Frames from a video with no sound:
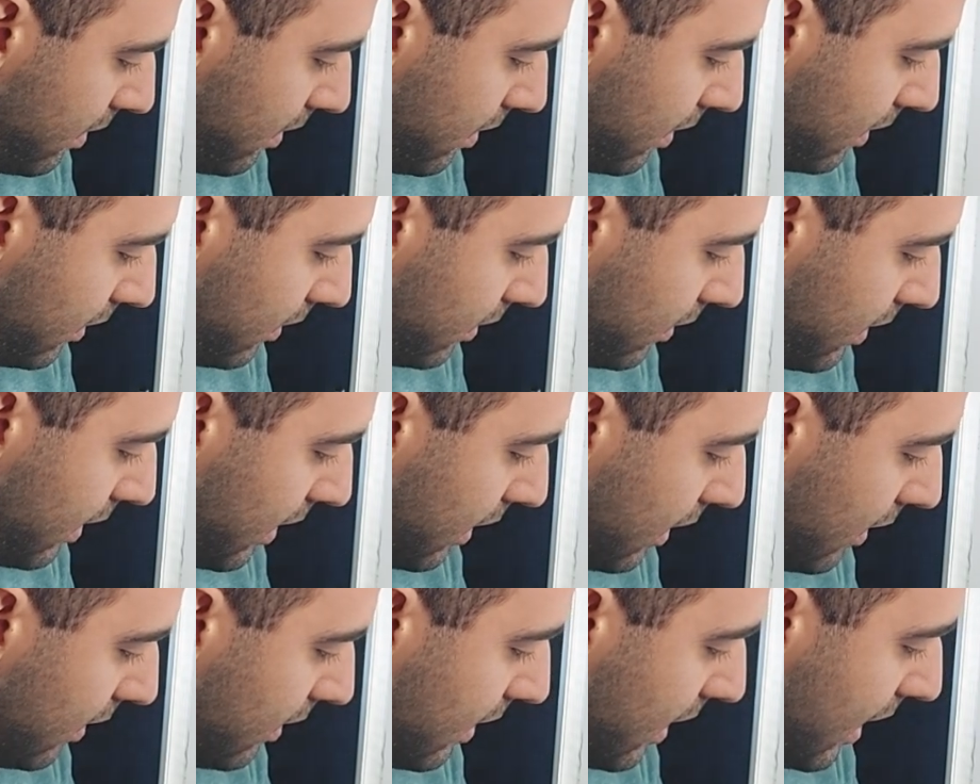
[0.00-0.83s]
it's
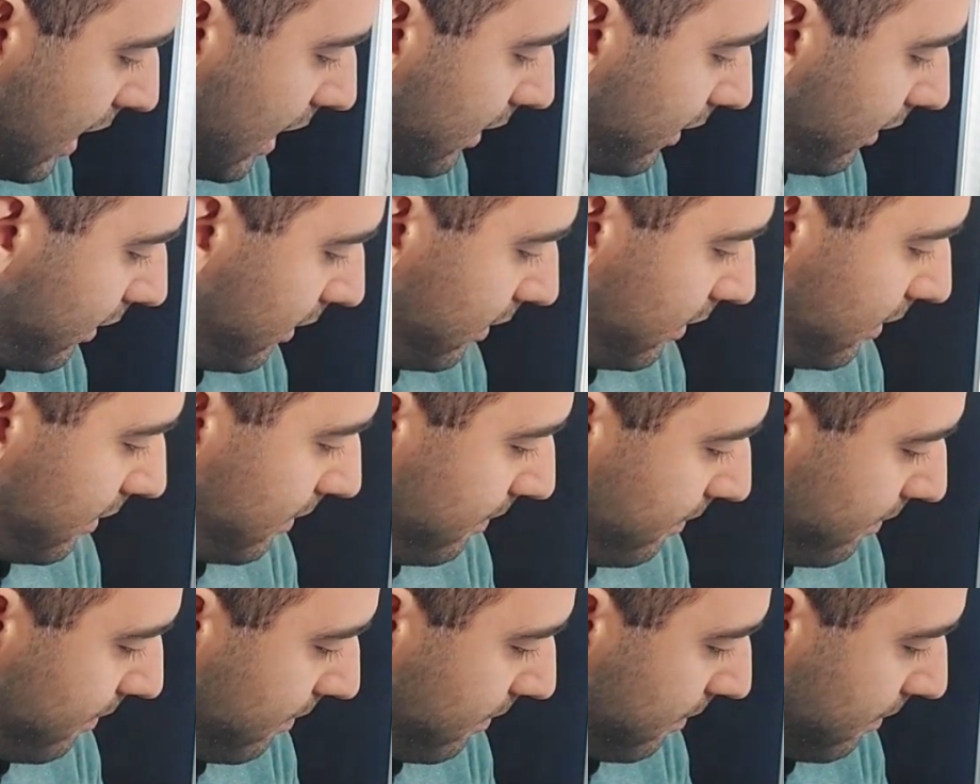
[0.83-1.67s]
like that,
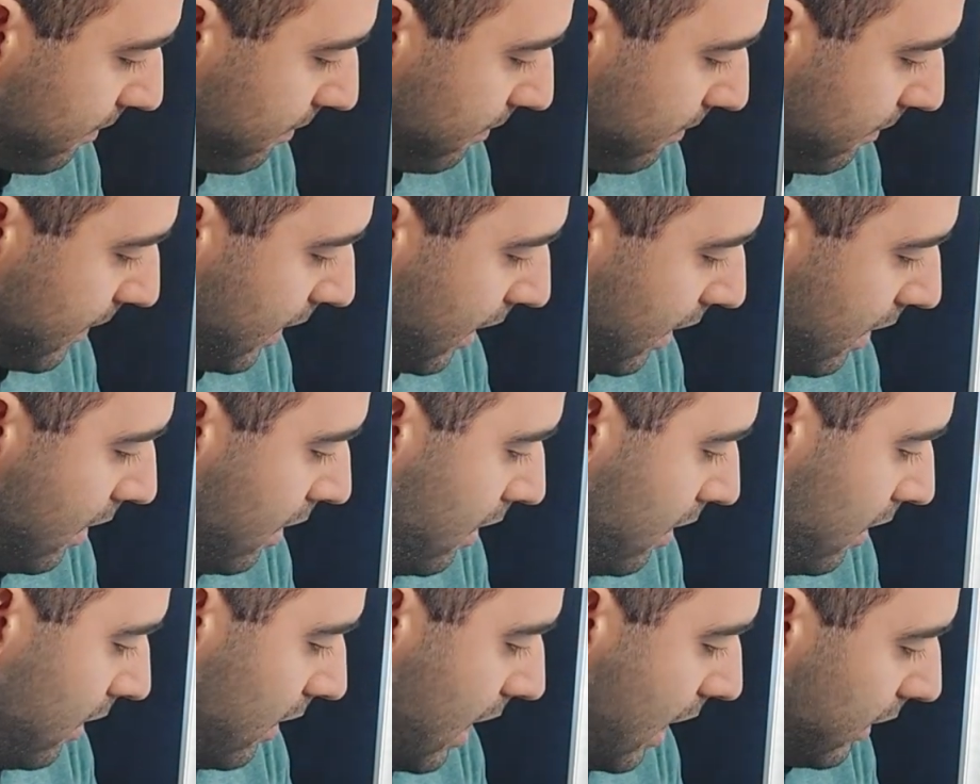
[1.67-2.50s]

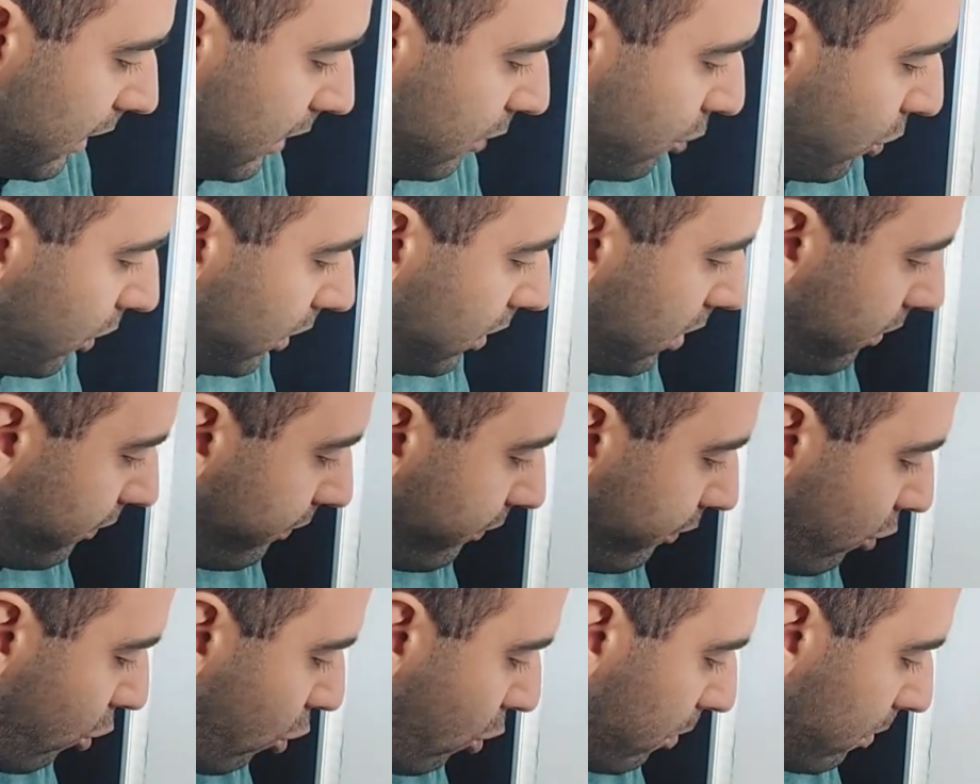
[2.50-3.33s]
and in written
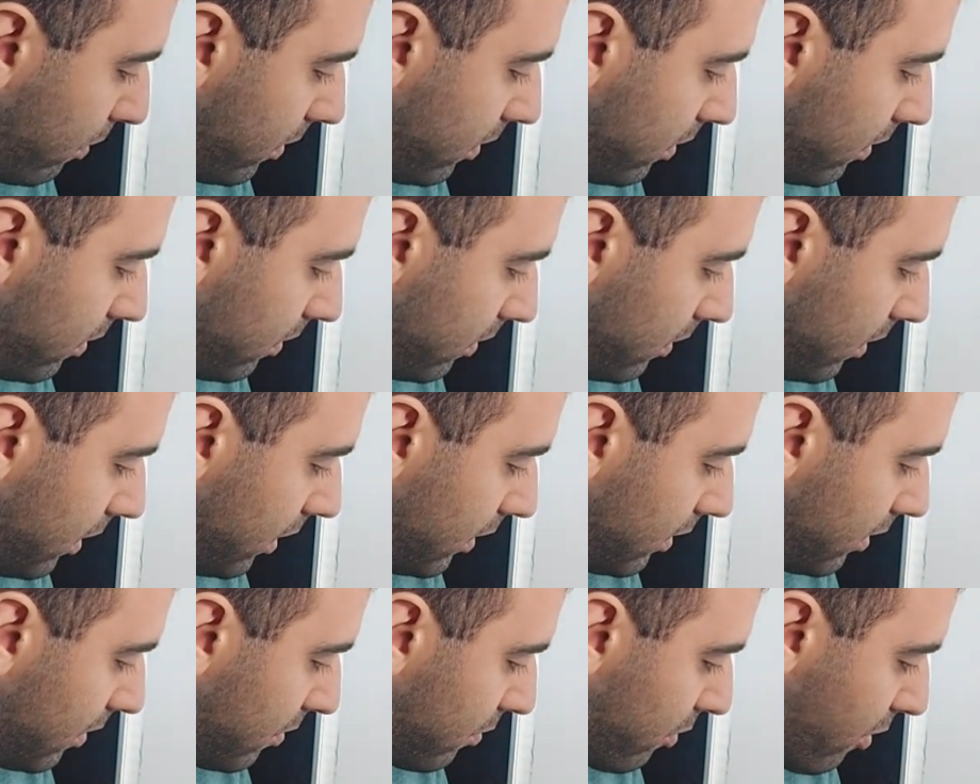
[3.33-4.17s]
form
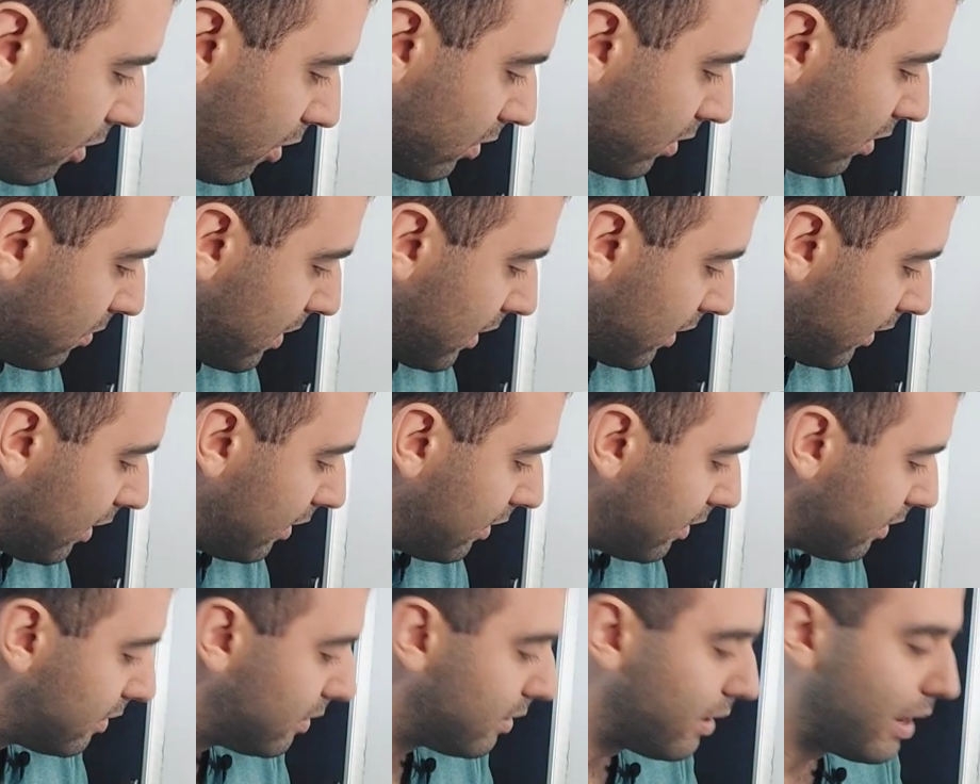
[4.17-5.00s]
it's approximately
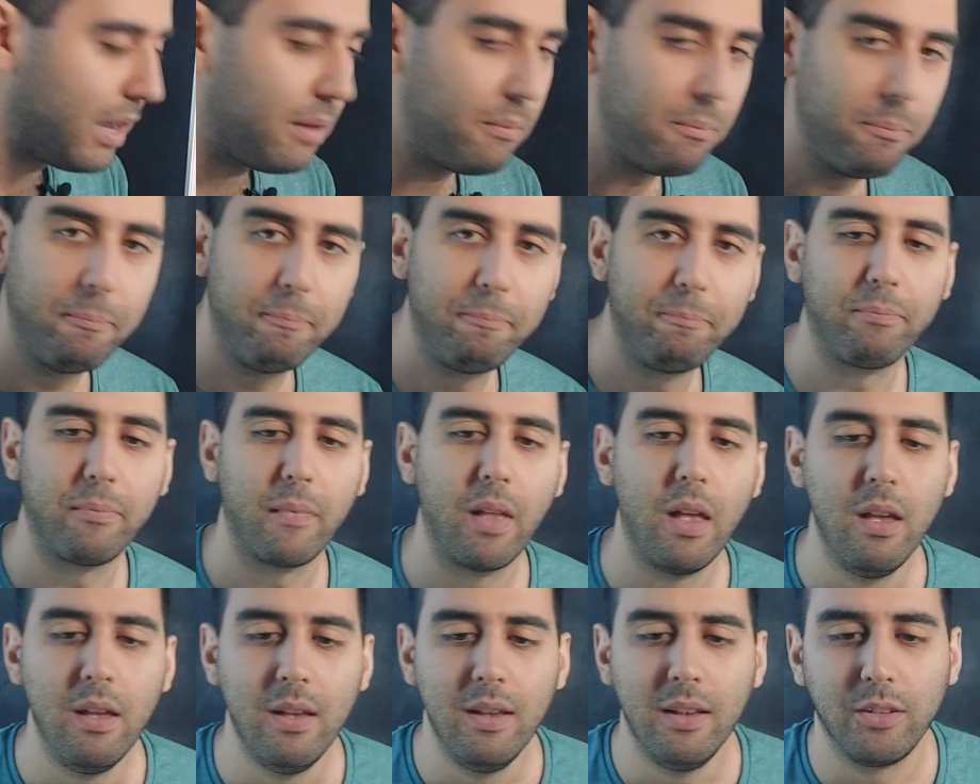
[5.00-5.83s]
the same.
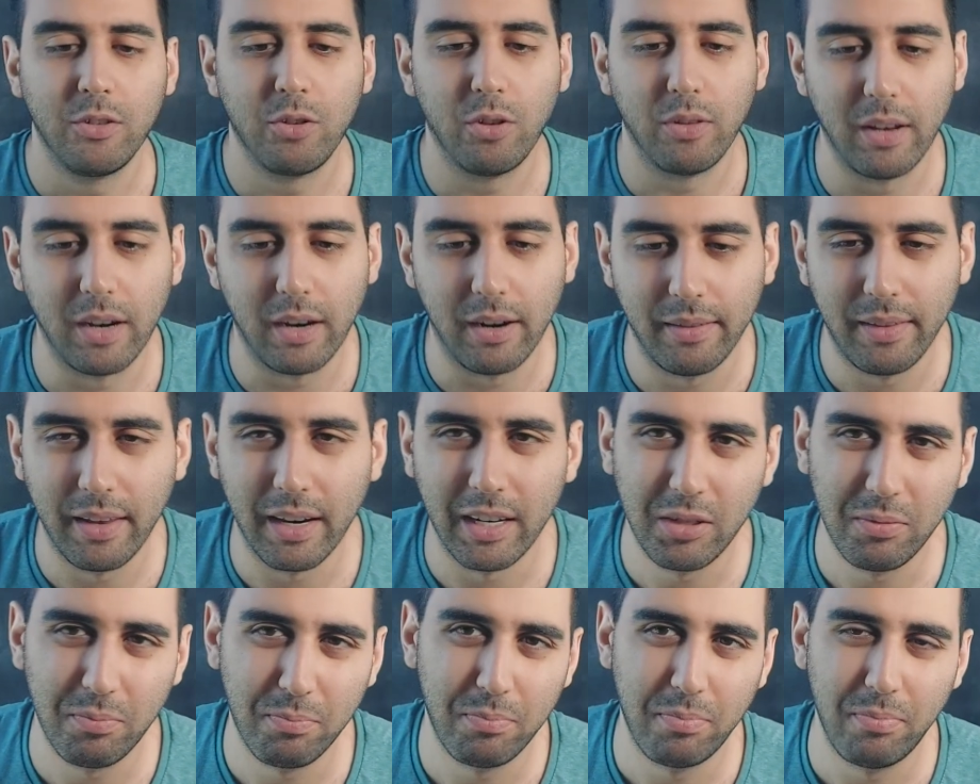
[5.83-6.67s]
So
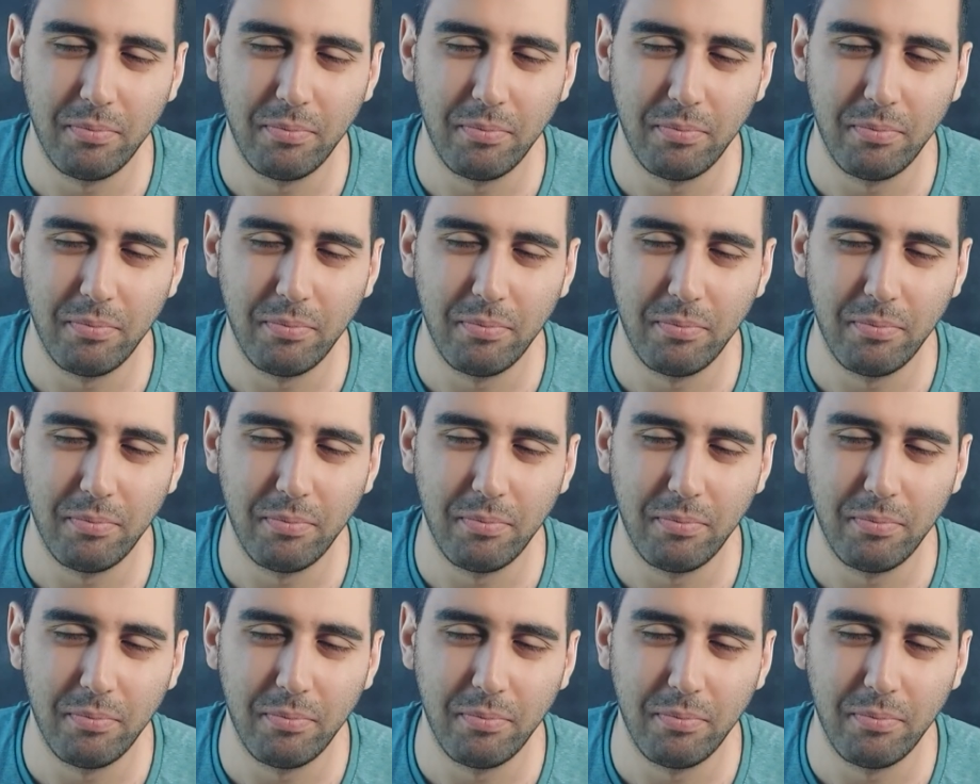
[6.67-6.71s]
there's